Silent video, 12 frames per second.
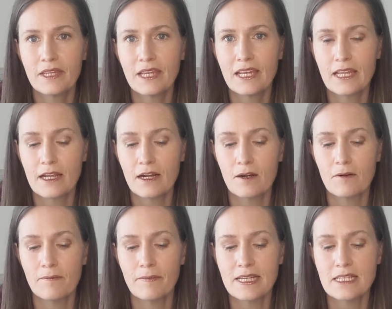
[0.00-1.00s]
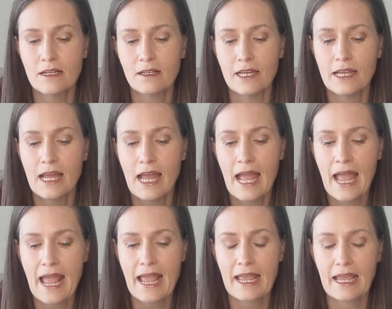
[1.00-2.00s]
in here, basically,
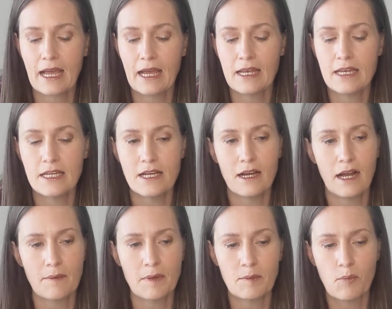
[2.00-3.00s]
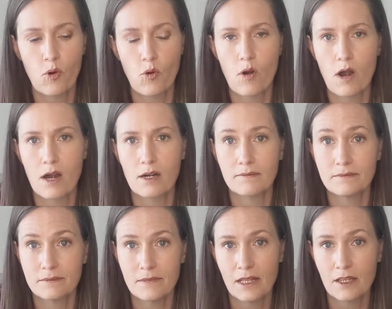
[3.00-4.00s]
and I'm gonna pour
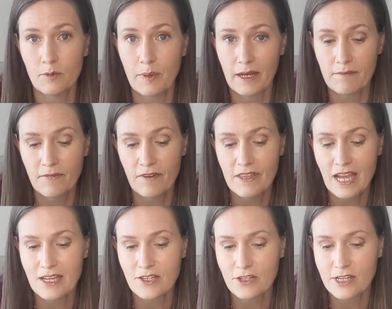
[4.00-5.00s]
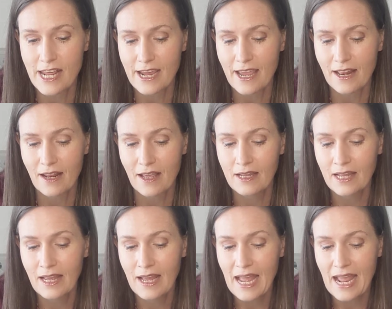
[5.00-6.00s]
a little bit of the Isodecane,
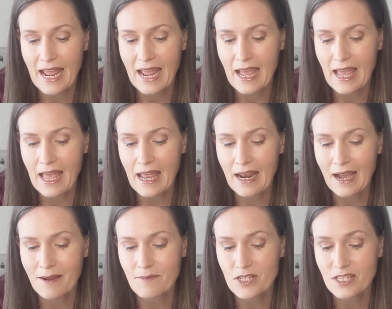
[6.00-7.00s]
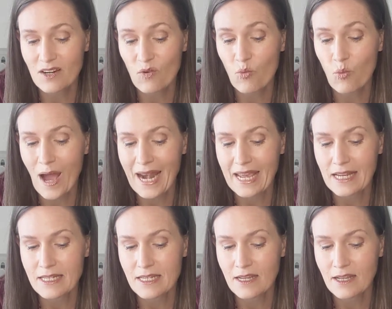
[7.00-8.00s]
and I'm just gonna wet
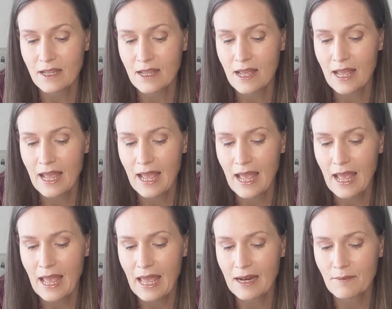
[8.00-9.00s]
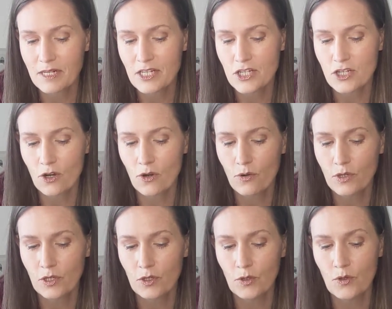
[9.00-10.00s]
it. And I'm gonna show
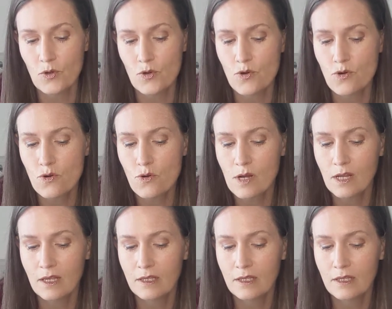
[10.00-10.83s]
you,